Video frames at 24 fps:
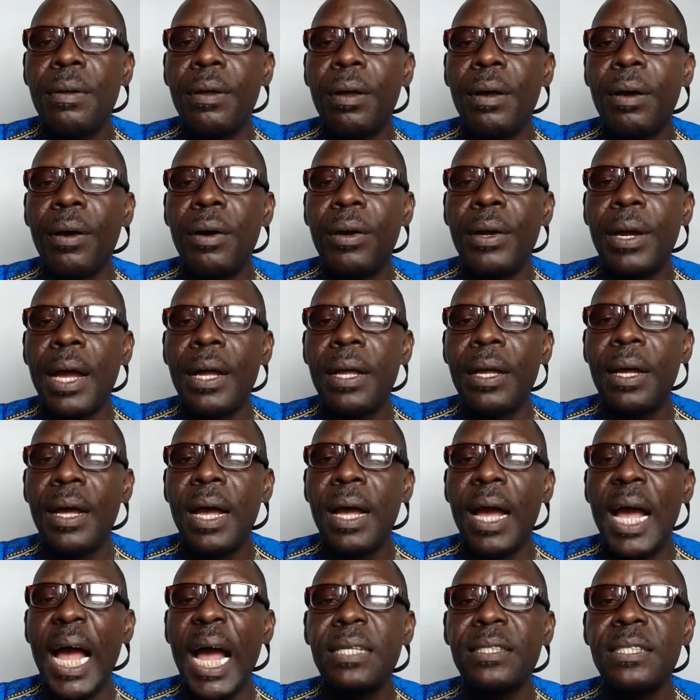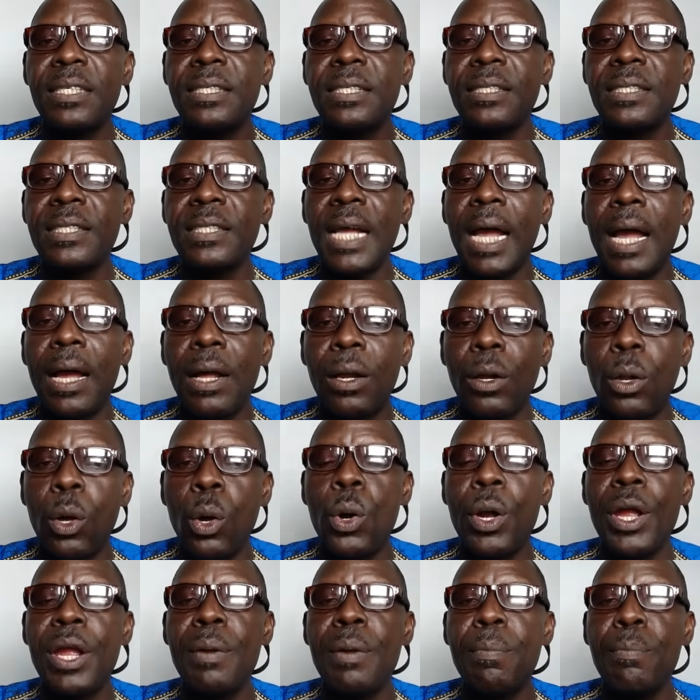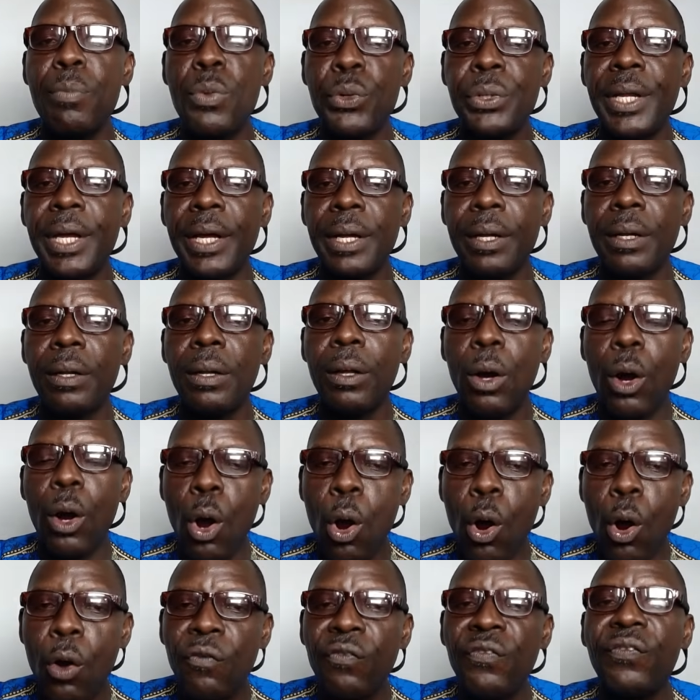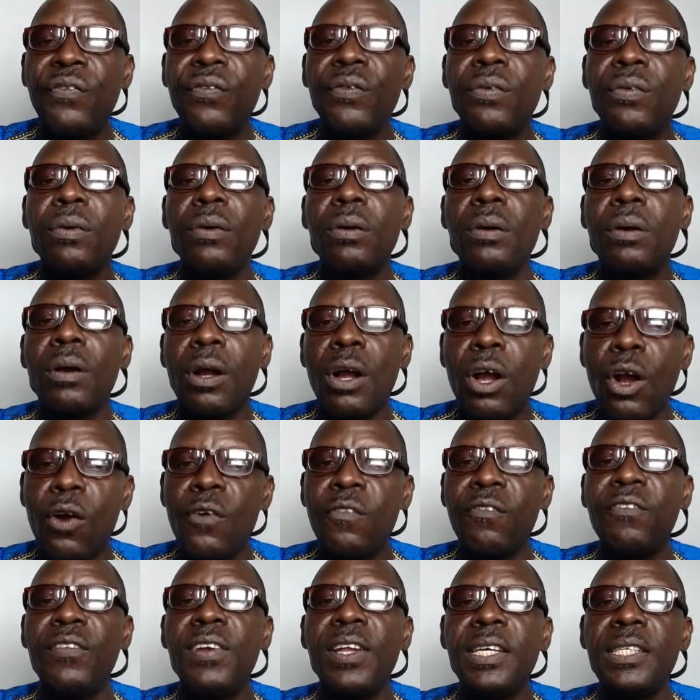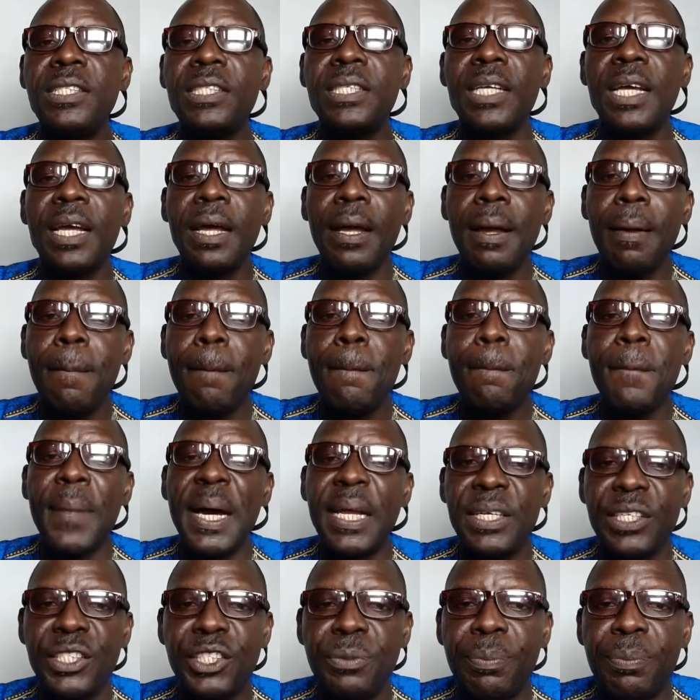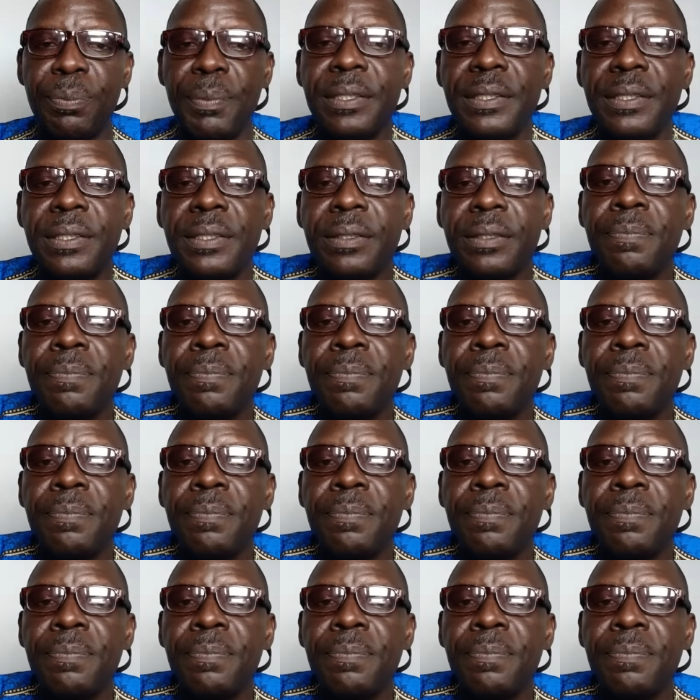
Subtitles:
all right, as a style or a model of conflict management.